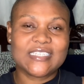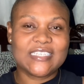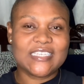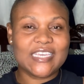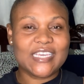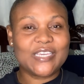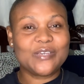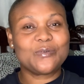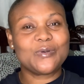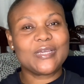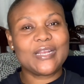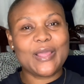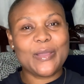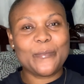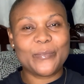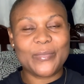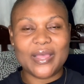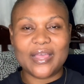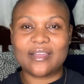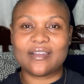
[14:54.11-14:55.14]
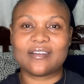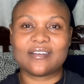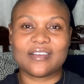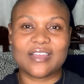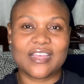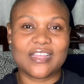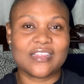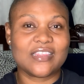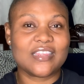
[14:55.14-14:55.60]
yeah well i'm back
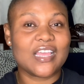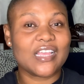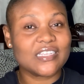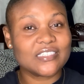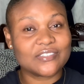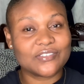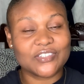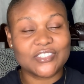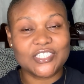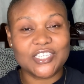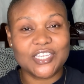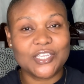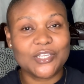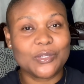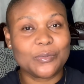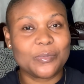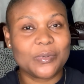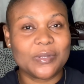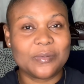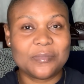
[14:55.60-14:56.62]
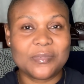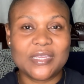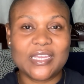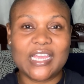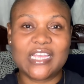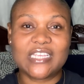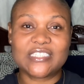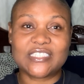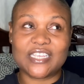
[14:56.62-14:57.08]
and thanks for checking up on me
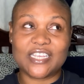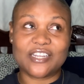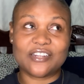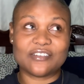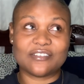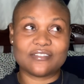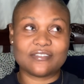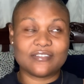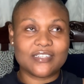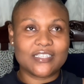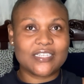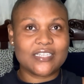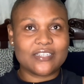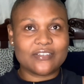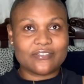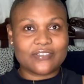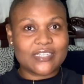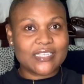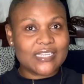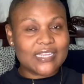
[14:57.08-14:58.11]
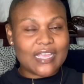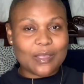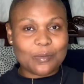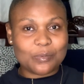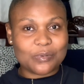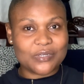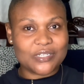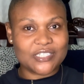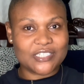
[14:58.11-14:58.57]
guys i really really
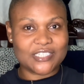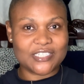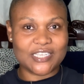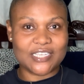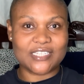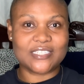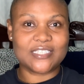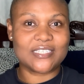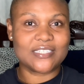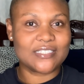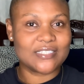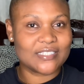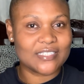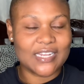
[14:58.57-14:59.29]
appreciate it